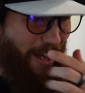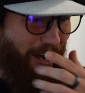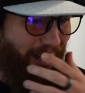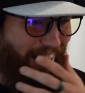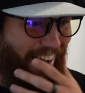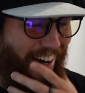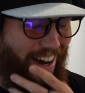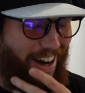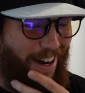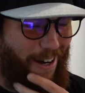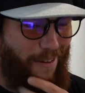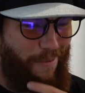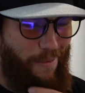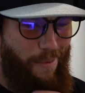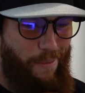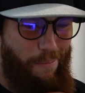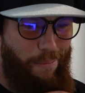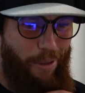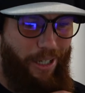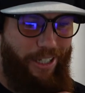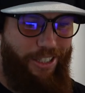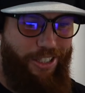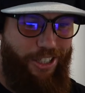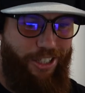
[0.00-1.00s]
um,
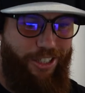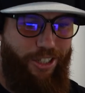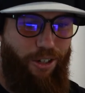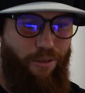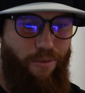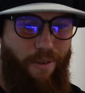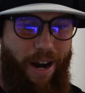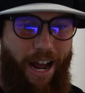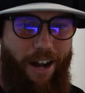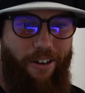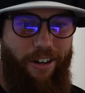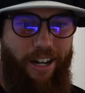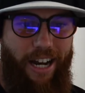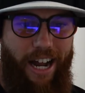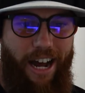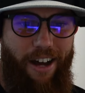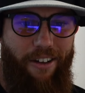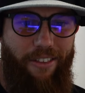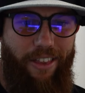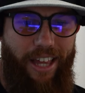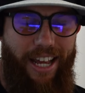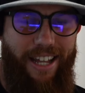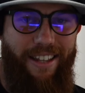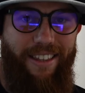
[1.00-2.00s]
but just to round it
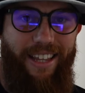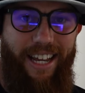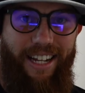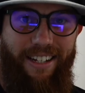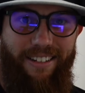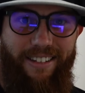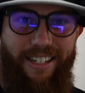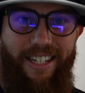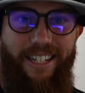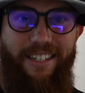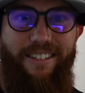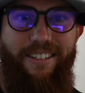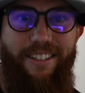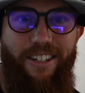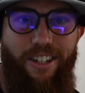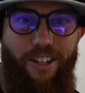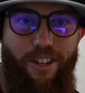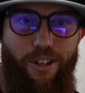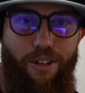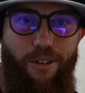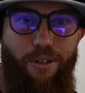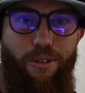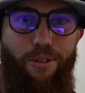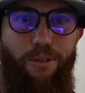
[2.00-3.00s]
out that, that
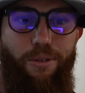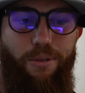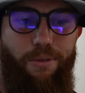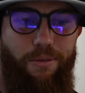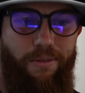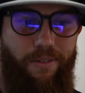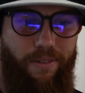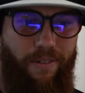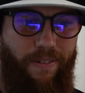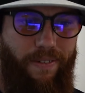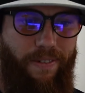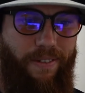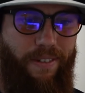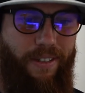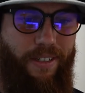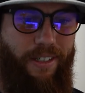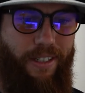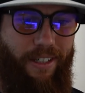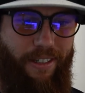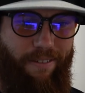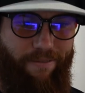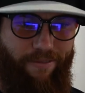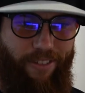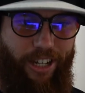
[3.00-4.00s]
TCU
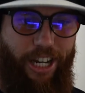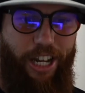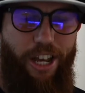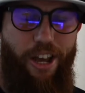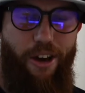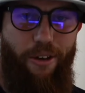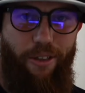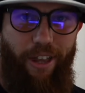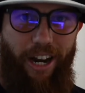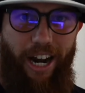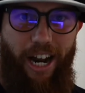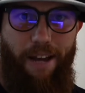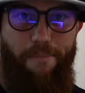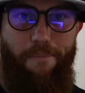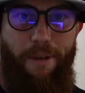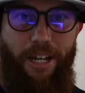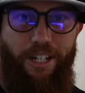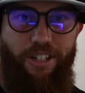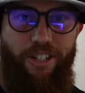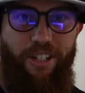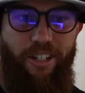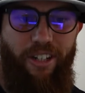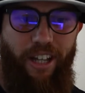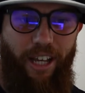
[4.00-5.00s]
uh, video that I
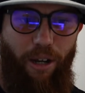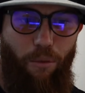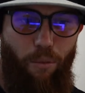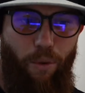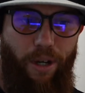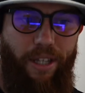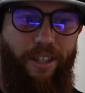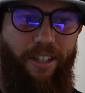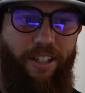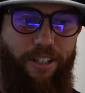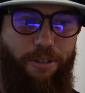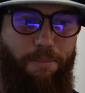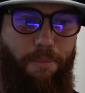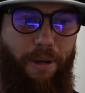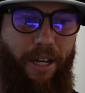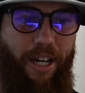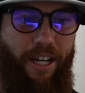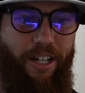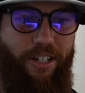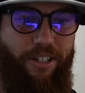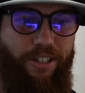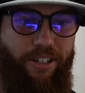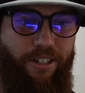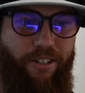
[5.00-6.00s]
mentioned, like win this
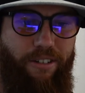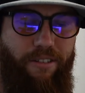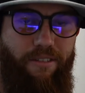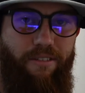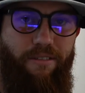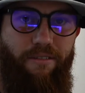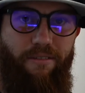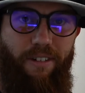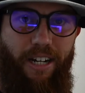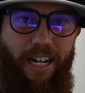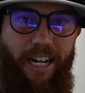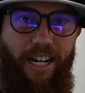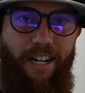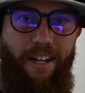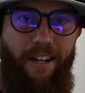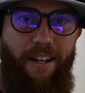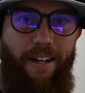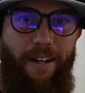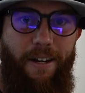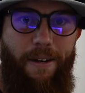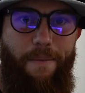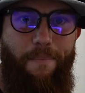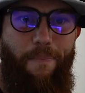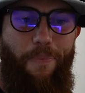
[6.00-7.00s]
pitch, right?
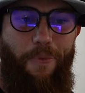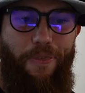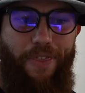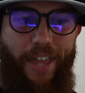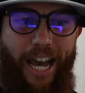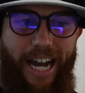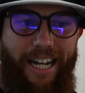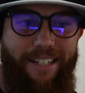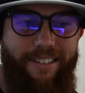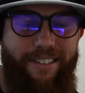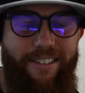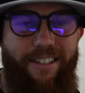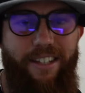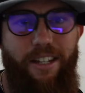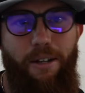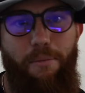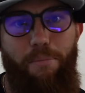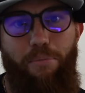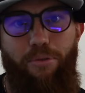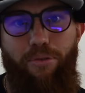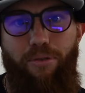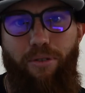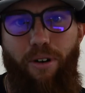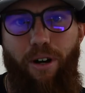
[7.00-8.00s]
That's the
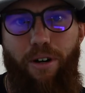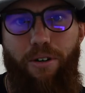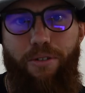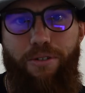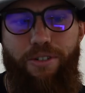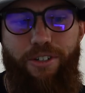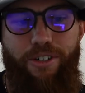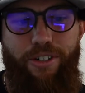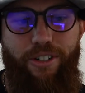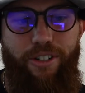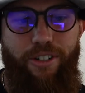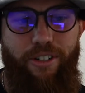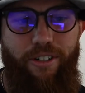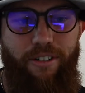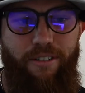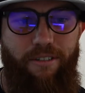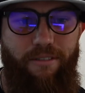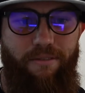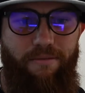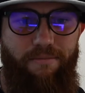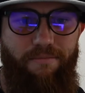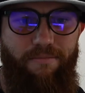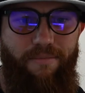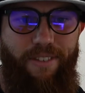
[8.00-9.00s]
approach
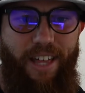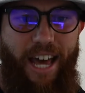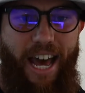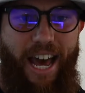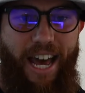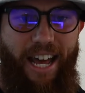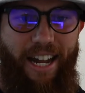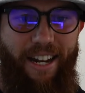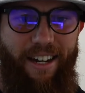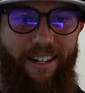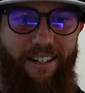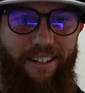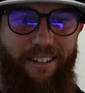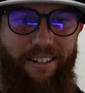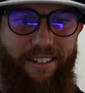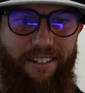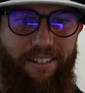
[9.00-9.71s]
that